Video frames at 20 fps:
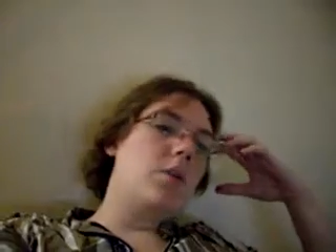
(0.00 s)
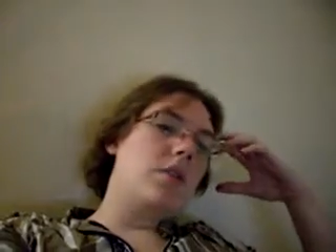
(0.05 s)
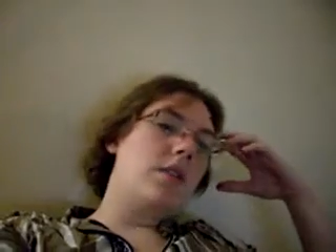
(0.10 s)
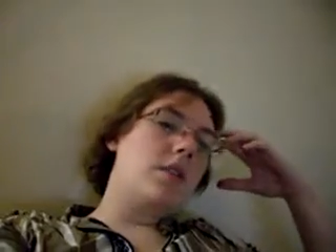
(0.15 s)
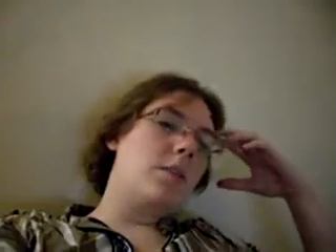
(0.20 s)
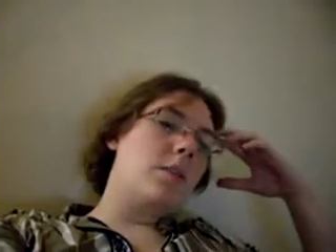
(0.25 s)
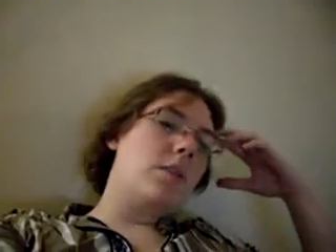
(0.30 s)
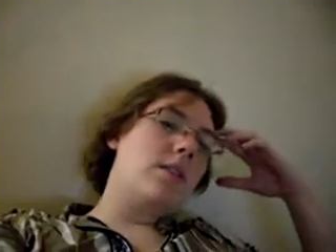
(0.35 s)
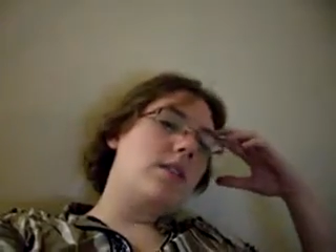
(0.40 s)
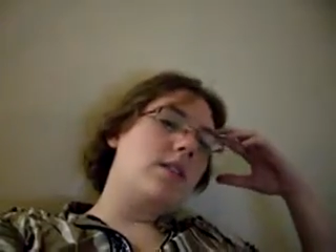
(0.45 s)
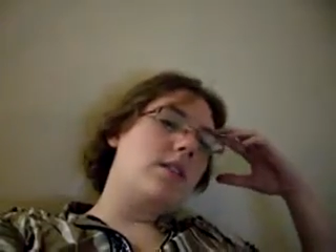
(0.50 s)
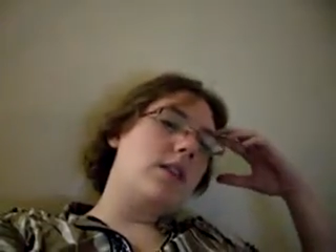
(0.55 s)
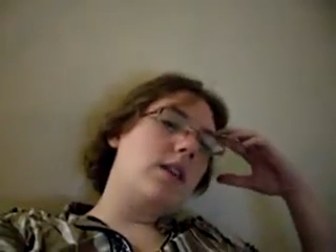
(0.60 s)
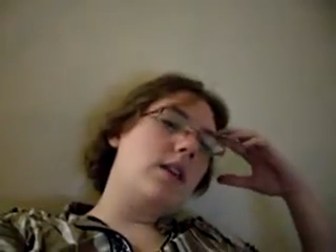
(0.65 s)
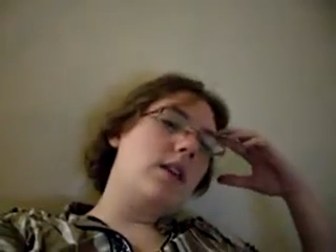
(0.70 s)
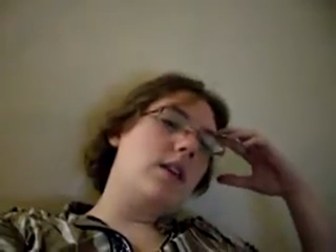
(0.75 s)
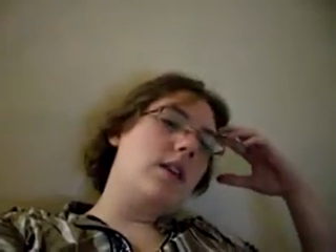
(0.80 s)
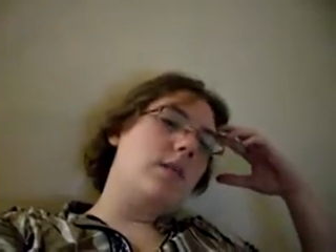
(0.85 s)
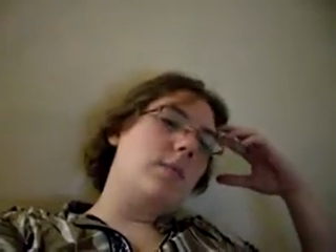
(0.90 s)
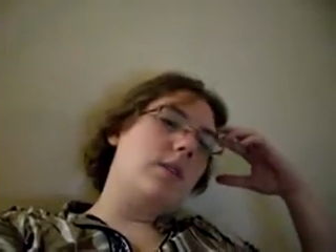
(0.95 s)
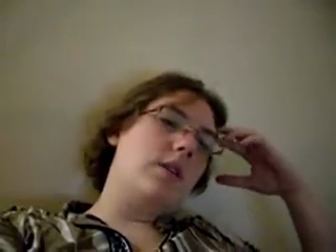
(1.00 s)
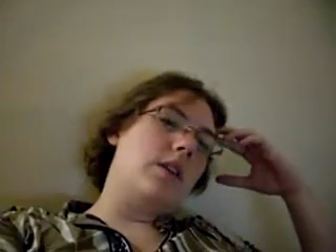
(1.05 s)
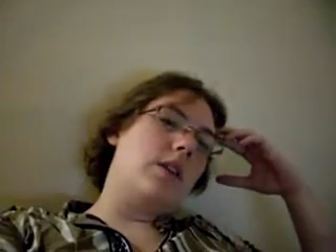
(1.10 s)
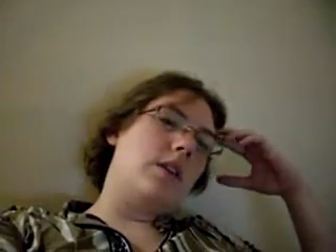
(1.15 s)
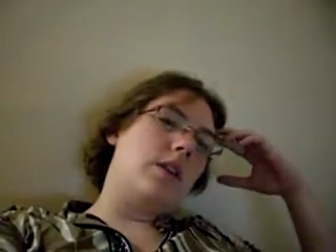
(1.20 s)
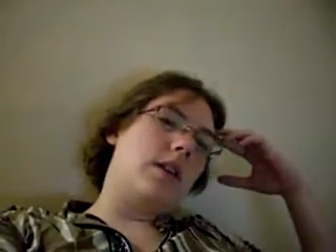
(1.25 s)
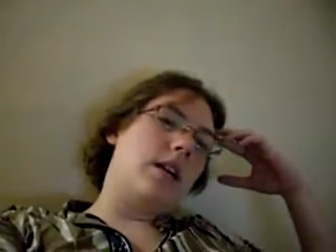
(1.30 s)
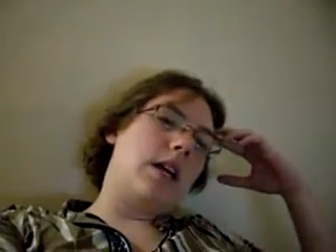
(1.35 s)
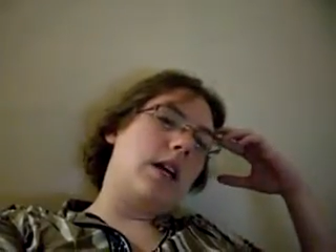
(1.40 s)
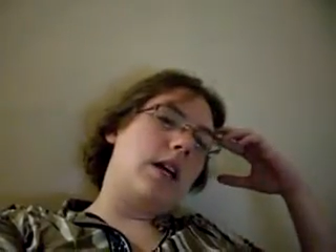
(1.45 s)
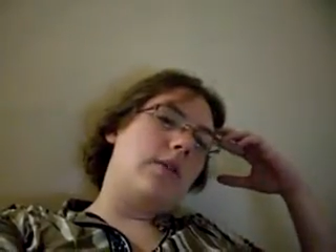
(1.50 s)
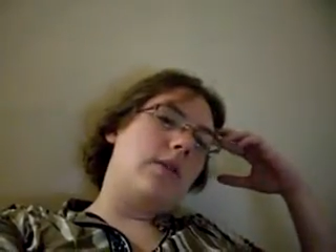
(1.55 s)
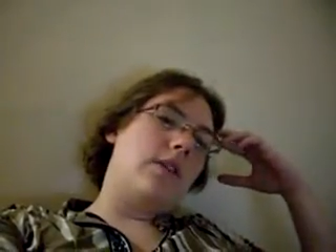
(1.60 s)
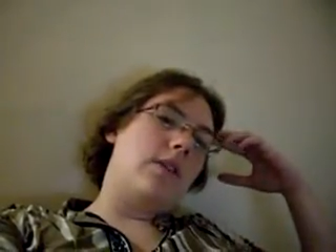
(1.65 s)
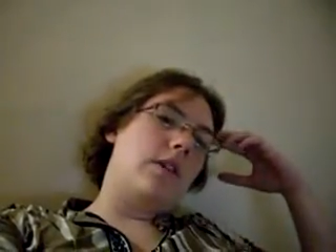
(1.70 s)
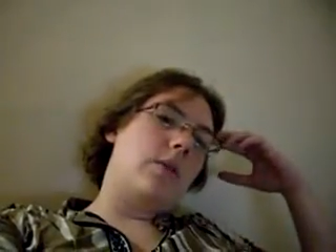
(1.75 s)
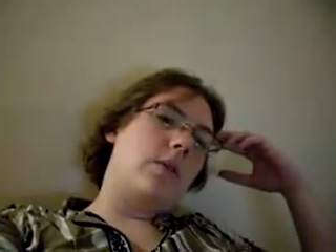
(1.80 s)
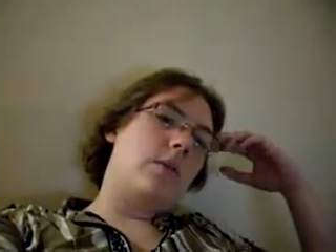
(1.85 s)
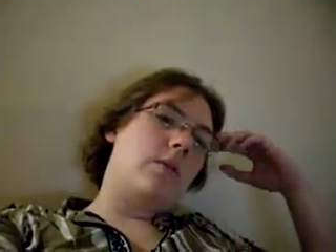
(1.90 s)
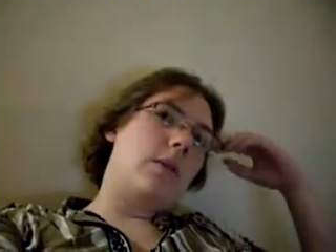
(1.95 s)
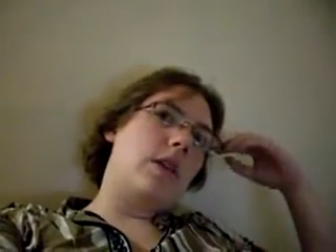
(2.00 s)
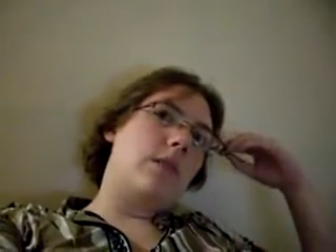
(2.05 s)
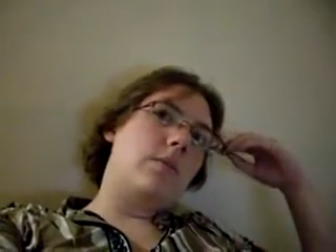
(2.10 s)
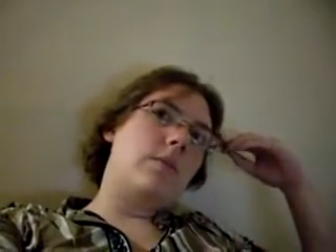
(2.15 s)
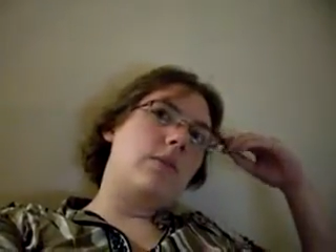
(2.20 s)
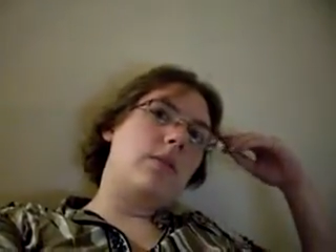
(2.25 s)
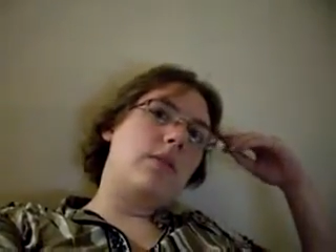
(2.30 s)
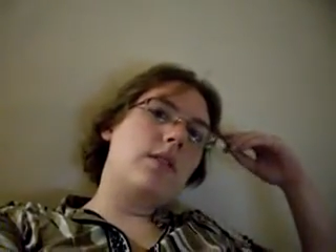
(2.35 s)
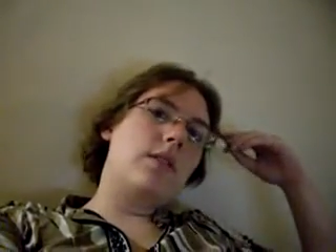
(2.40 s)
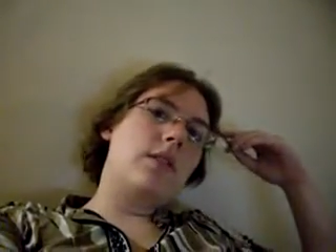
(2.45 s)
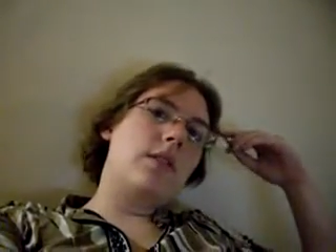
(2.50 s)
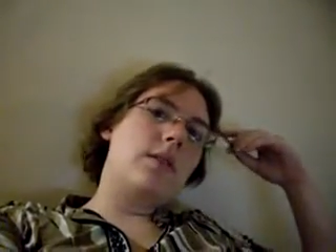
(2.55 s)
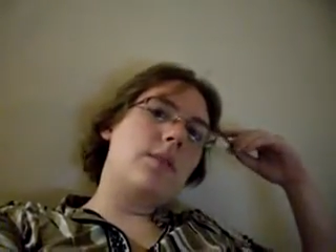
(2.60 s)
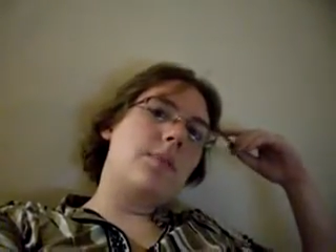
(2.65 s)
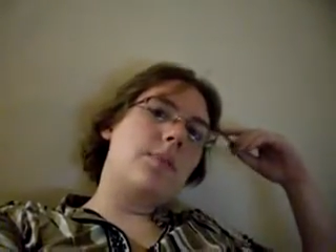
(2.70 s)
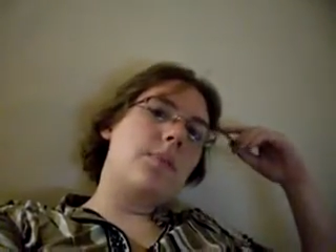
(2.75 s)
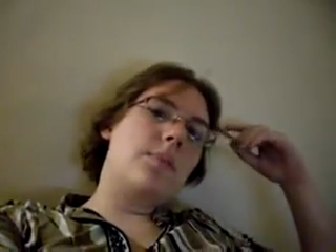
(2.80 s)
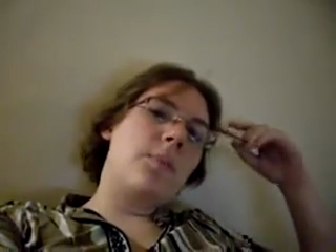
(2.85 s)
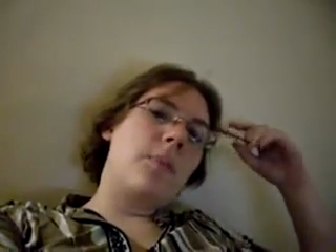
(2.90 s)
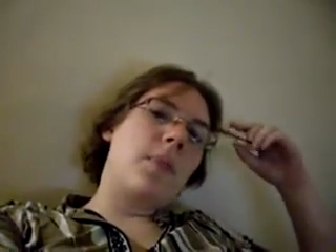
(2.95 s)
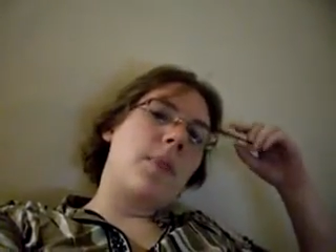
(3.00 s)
without being lame and not having a webcam sort of thing.